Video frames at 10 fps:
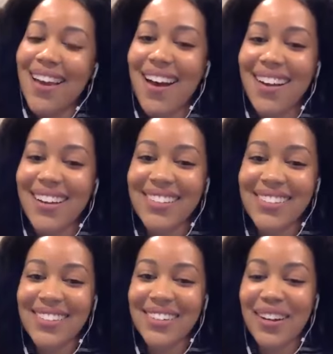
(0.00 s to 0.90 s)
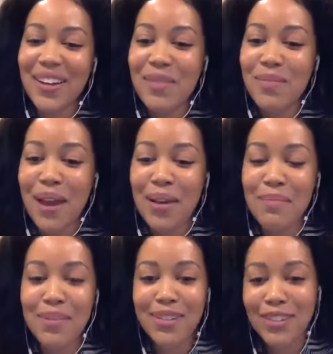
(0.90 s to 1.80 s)
On Instagram,
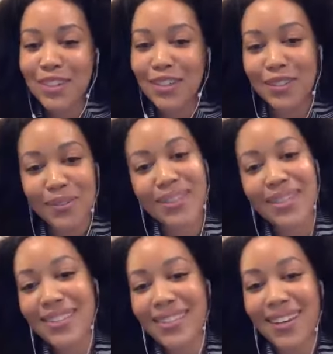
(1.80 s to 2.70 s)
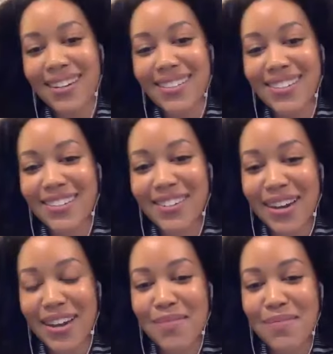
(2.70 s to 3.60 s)
I'm Miss Gina Lewis on
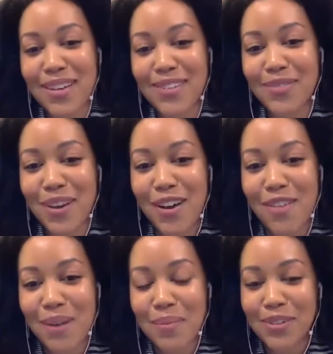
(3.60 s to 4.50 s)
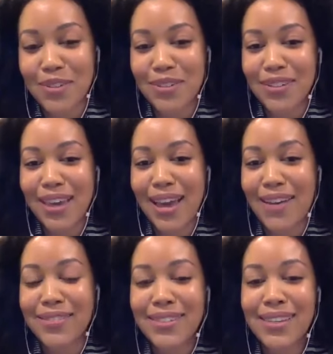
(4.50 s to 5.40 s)
Instagram as well, my personal
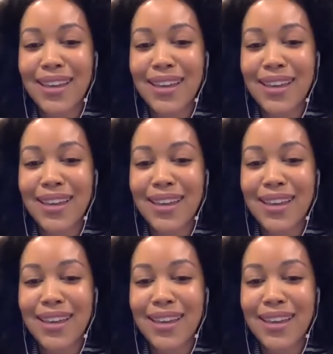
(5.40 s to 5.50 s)
account.